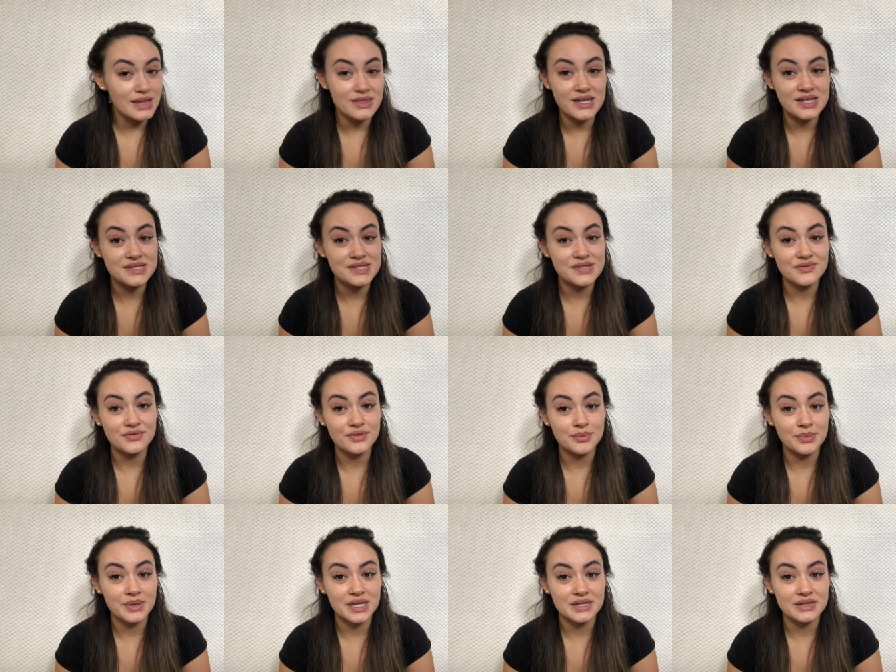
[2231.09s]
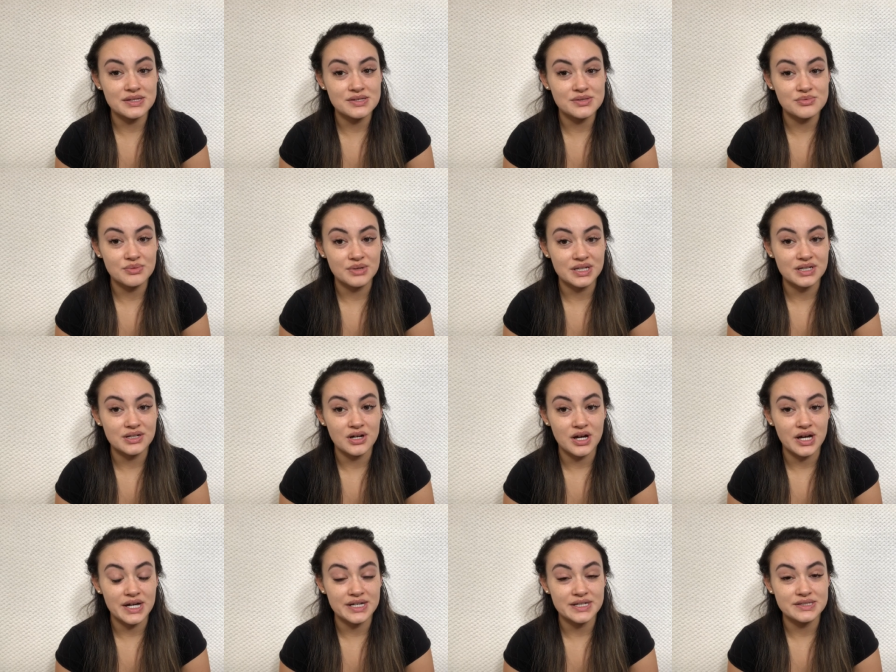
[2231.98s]
that's it for me this week
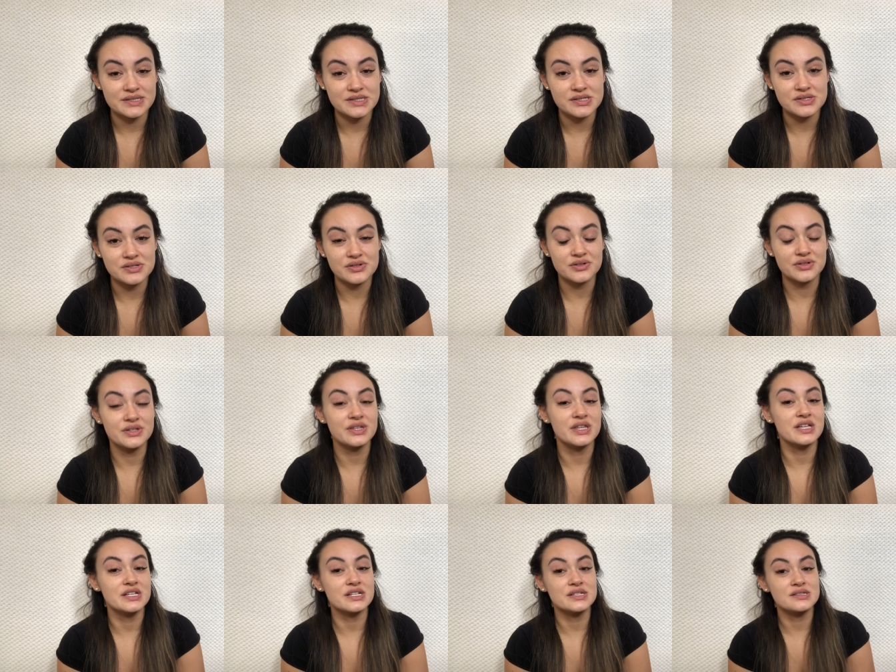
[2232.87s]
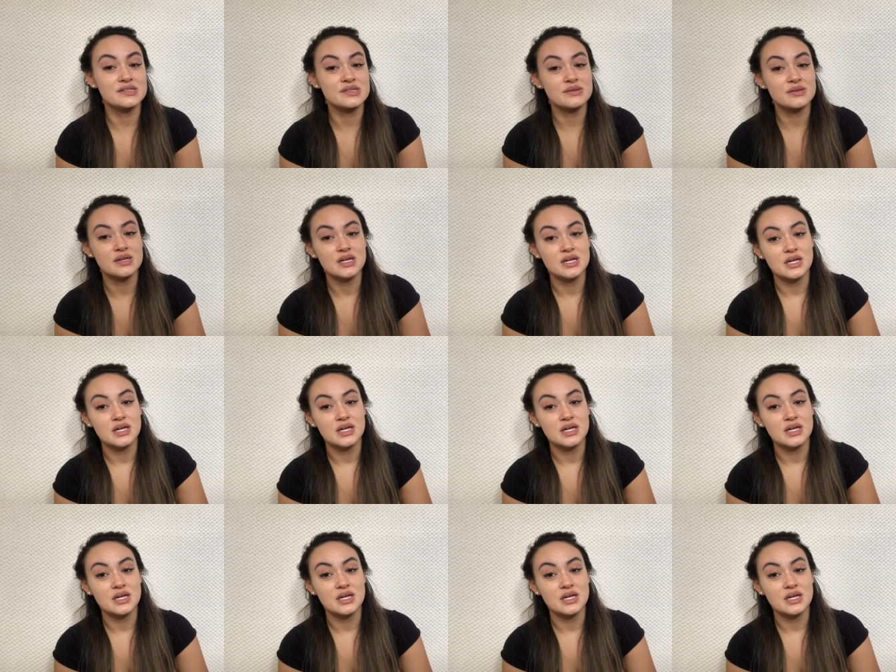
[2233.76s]
guys sorry that it's